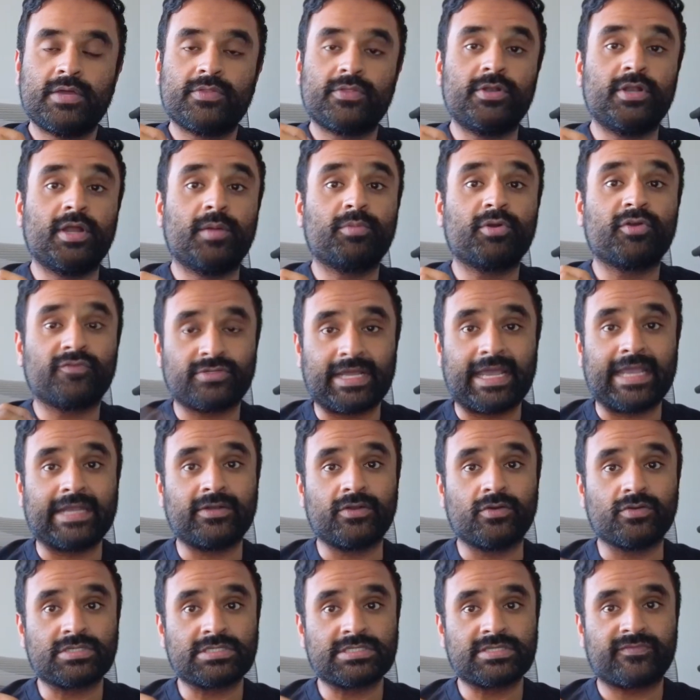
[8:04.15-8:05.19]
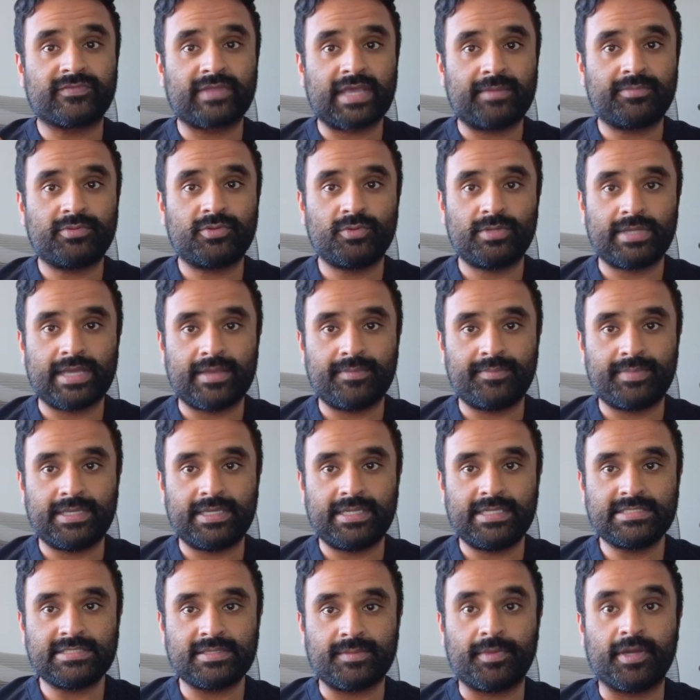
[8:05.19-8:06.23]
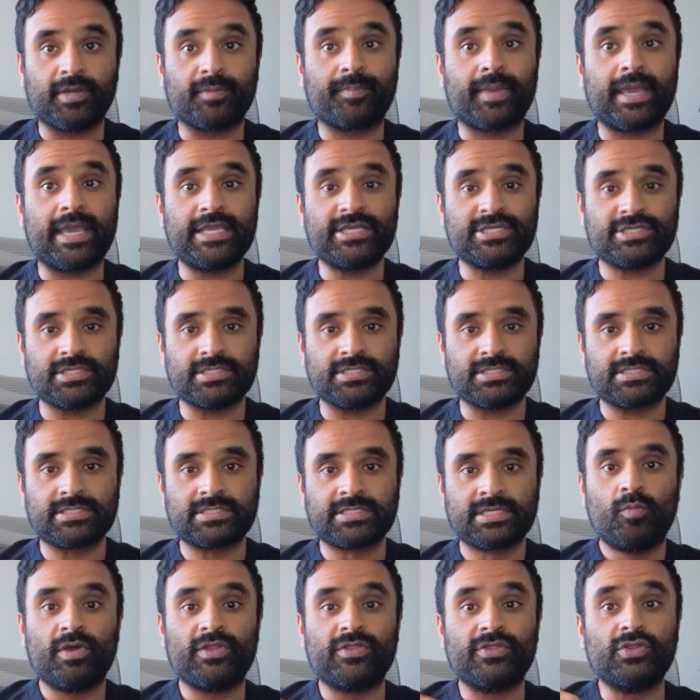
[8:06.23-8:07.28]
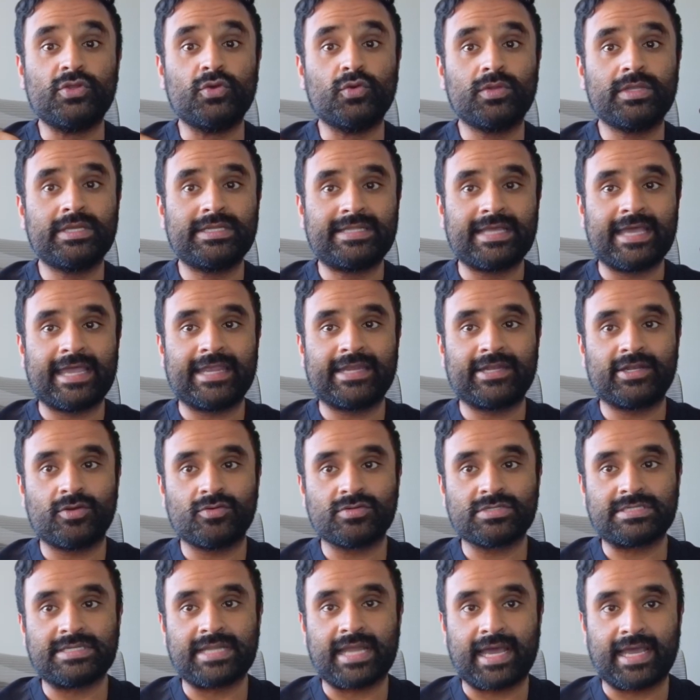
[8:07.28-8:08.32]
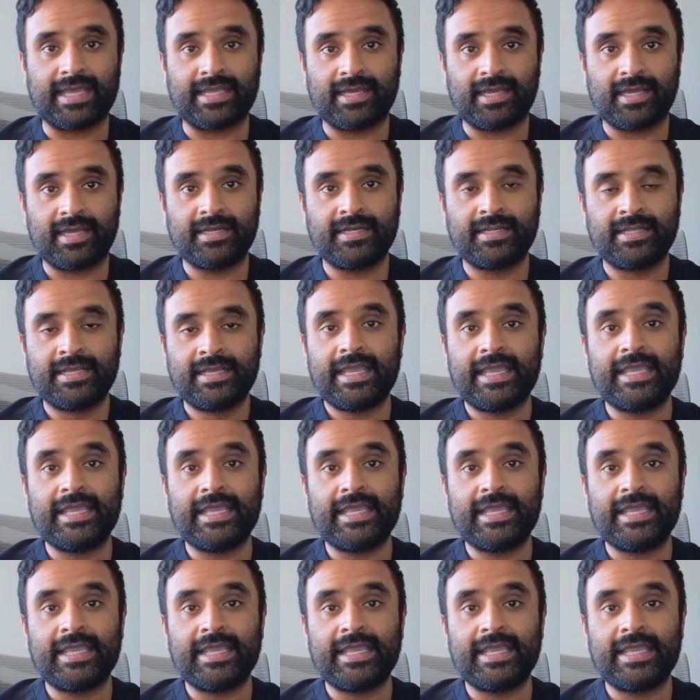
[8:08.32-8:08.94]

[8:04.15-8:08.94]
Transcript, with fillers: the number of diagnoses of type two diabetes among patients with newly diagnosed N I O N